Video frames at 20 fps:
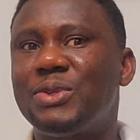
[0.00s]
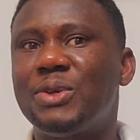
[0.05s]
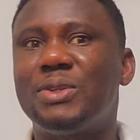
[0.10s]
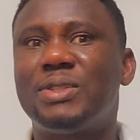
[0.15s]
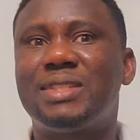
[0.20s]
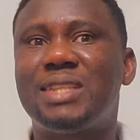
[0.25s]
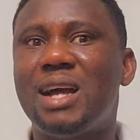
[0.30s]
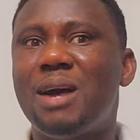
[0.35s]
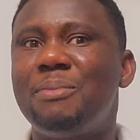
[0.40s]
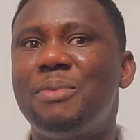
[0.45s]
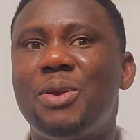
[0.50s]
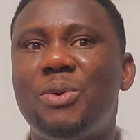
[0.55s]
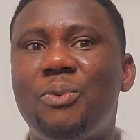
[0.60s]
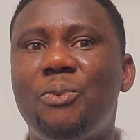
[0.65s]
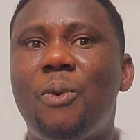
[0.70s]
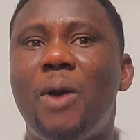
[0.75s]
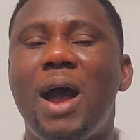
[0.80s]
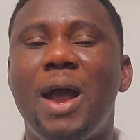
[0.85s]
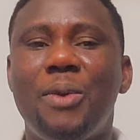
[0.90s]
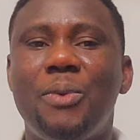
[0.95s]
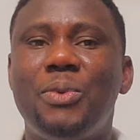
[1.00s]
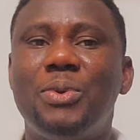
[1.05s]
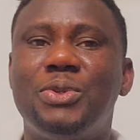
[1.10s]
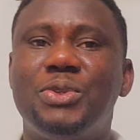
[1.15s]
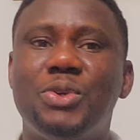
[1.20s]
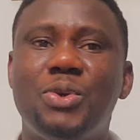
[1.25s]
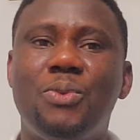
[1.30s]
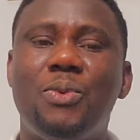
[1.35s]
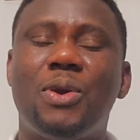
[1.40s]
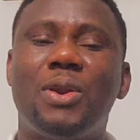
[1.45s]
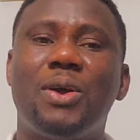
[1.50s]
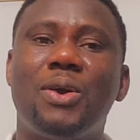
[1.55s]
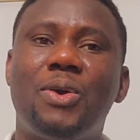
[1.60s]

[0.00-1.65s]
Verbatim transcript: So tell me, why would you want